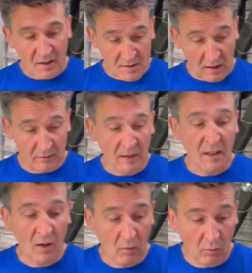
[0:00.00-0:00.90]
So
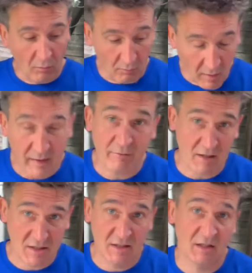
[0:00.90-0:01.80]
mine are
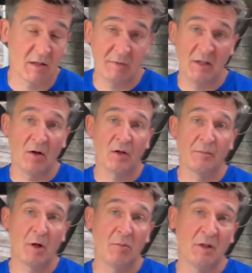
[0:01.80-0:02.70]
actually going to be on the
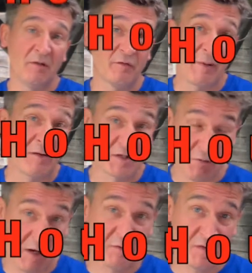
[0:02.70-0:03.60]
barbecue for about
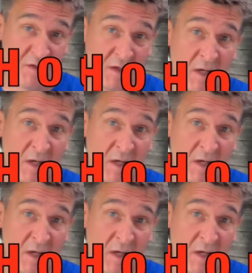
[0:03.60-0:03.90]
2 hours.